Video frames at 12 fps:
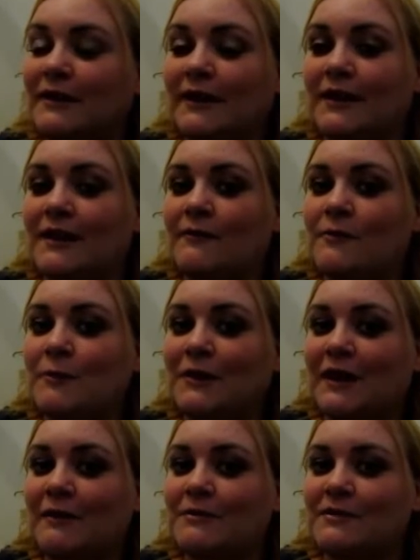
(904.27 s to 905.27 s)
Like, even when
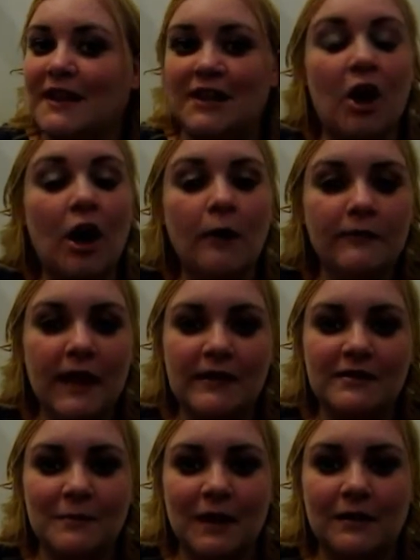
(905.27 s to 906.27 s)
I was laid off
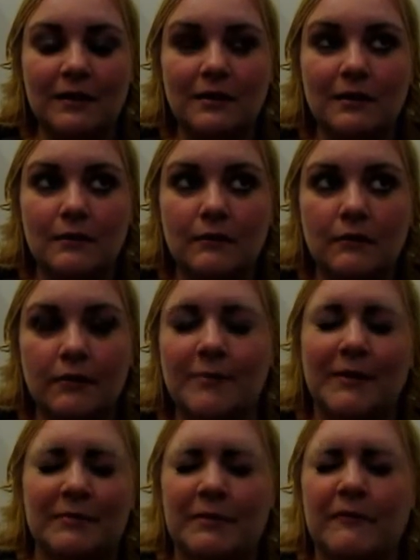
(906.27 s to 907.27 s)
last month or the
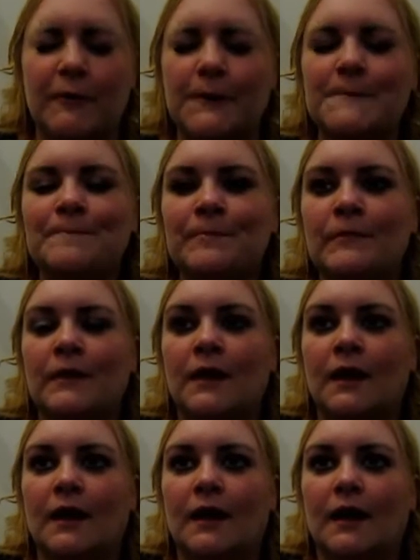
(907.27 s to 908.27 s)
month before,
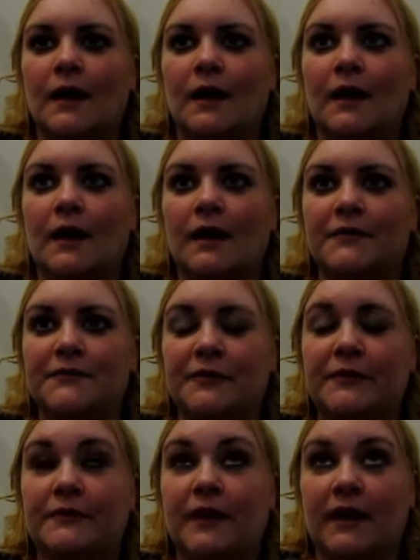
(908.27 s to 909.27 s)

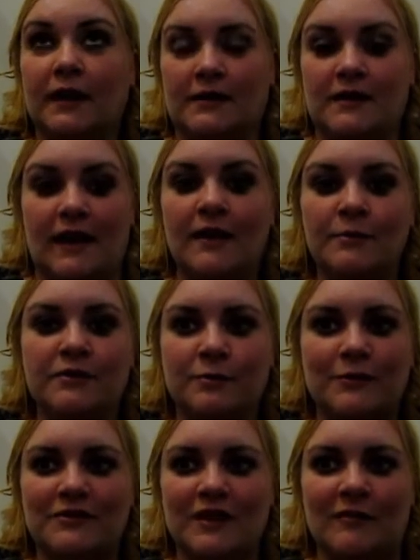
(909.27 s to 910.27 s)
for like a day, it was the
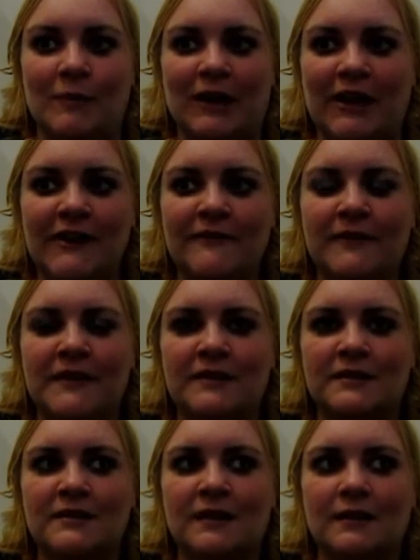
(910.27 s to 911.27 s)
worst day of my life. And then
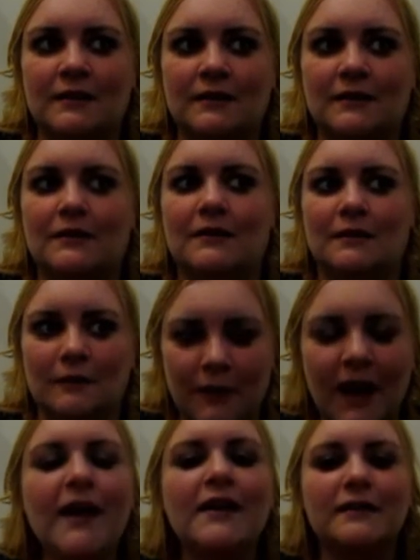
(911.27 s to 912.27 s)
it's like,
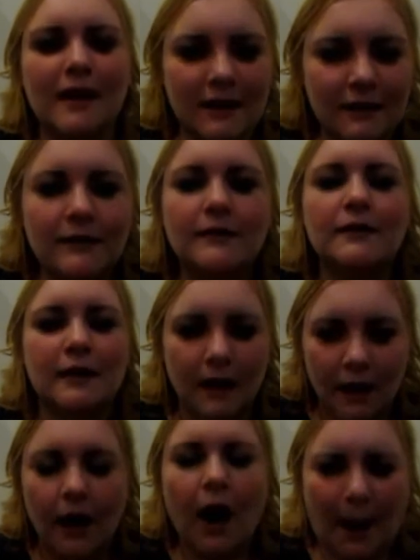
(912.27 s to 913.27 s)
okay, like,
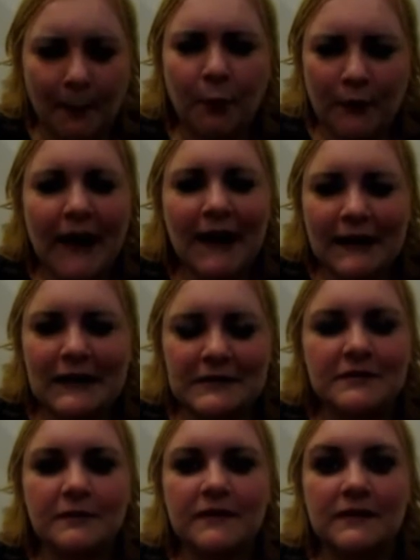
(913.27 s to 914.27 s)
I'm okay. I can
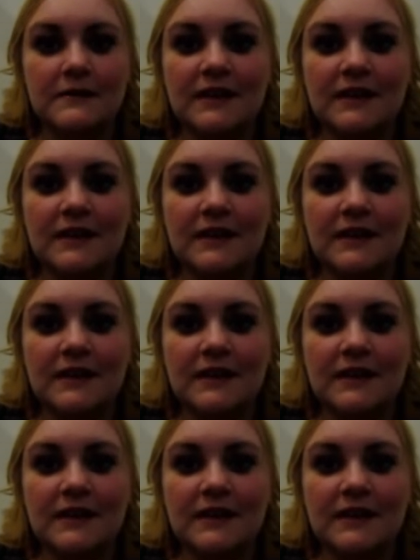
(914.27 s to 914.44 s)
deal with this.